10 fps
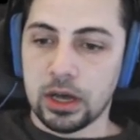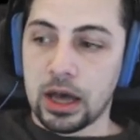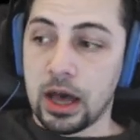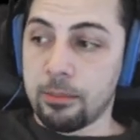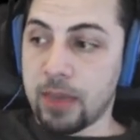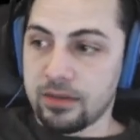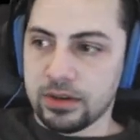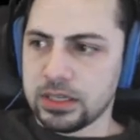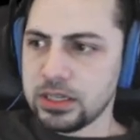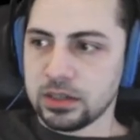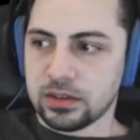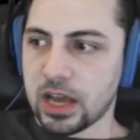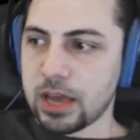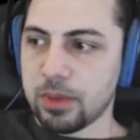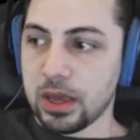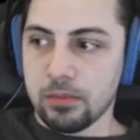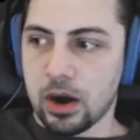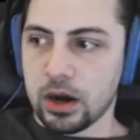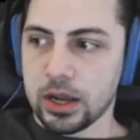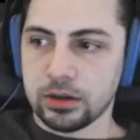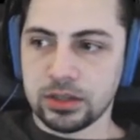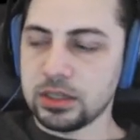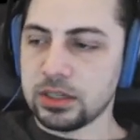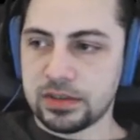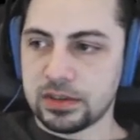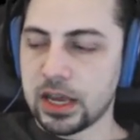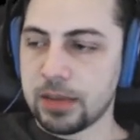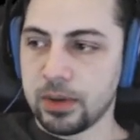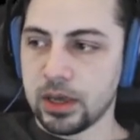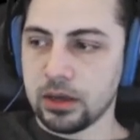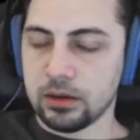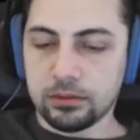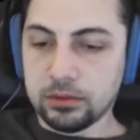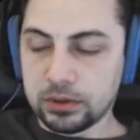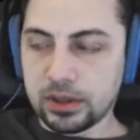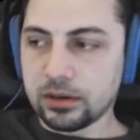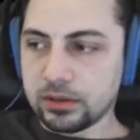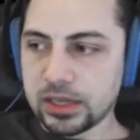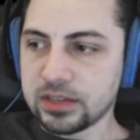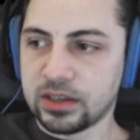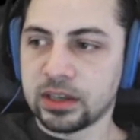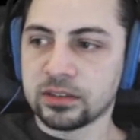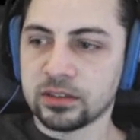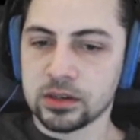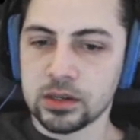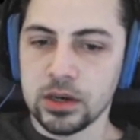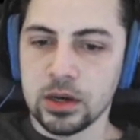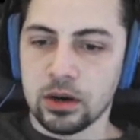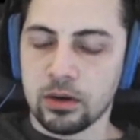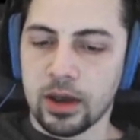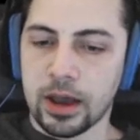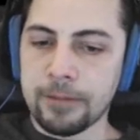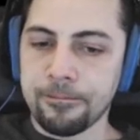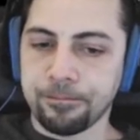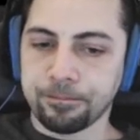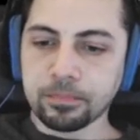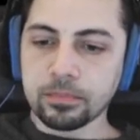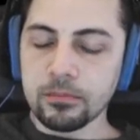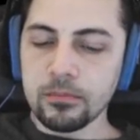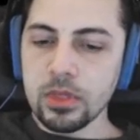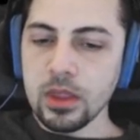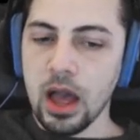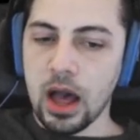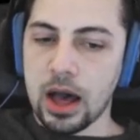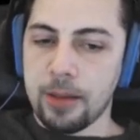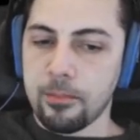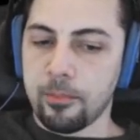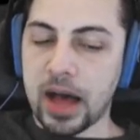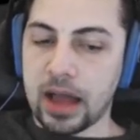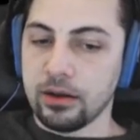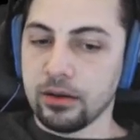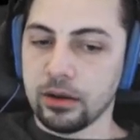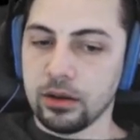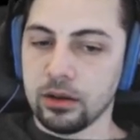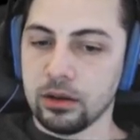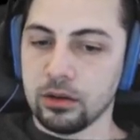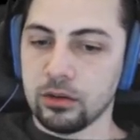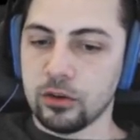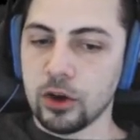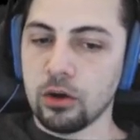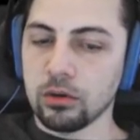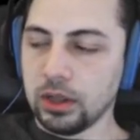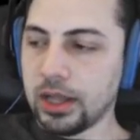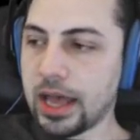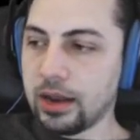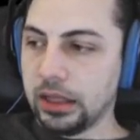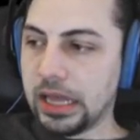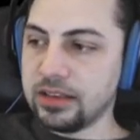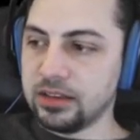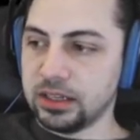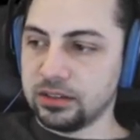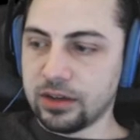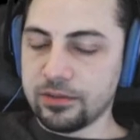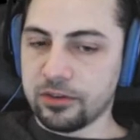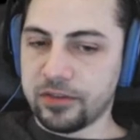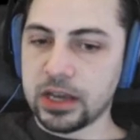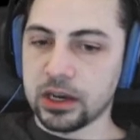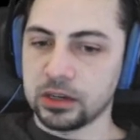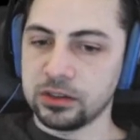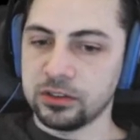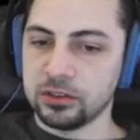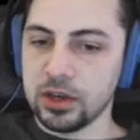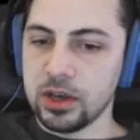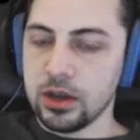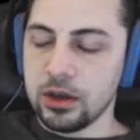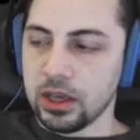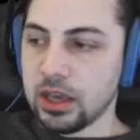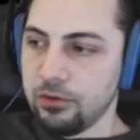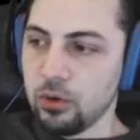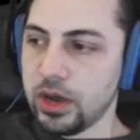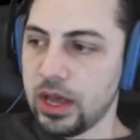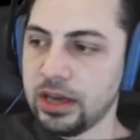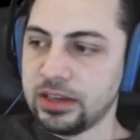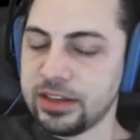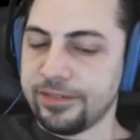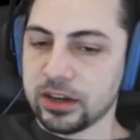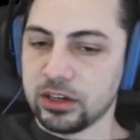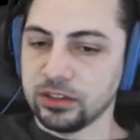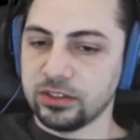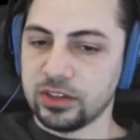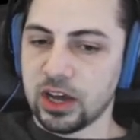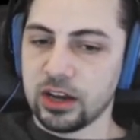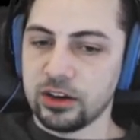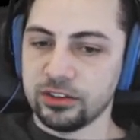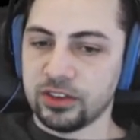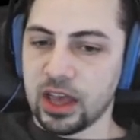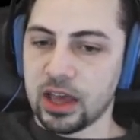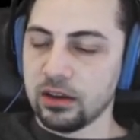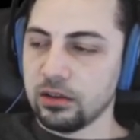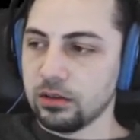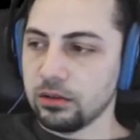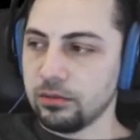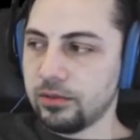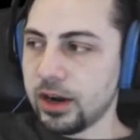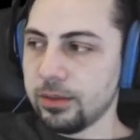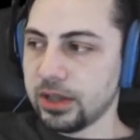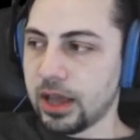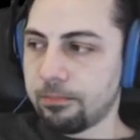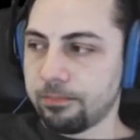Maven teaches typing. Mario teaches typing. They exist. Okay? But don't let laziness of your fingers give you a difficult to understand variable name.